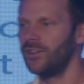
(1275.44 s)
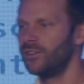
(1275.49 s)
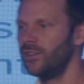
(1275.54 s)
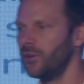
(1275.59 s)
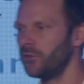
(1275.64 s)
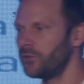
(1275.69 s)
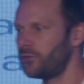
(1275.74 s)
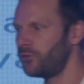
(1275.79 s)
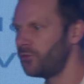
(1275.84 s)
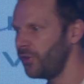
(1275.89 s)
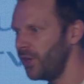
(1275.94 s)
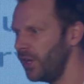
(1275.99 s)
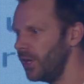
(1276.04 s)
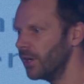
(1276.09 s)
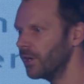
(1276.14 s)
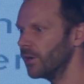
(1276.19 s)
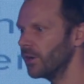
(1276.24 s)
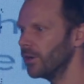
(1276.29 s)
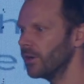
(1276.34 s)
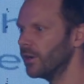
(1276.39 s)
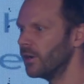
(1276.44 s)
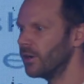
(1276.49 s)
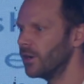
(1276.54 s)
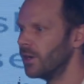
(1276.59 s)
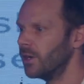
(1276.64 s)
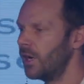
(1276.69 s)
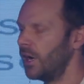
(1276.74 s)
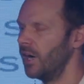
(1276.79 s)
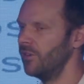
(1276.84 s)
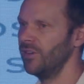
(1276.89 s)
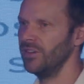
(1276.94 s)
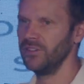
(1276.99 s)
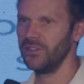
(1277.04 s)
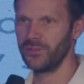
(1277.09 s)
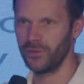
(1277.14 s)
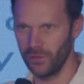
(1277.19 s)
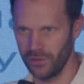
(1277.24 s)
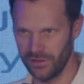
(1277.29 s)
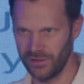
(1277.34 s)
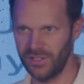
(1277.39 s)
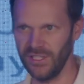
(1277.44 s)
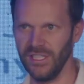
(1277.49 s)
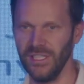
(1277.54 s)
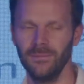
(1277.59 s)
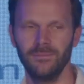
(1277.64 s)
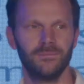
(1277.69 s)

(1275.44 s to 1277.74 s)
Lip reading: the fear of uncertainty.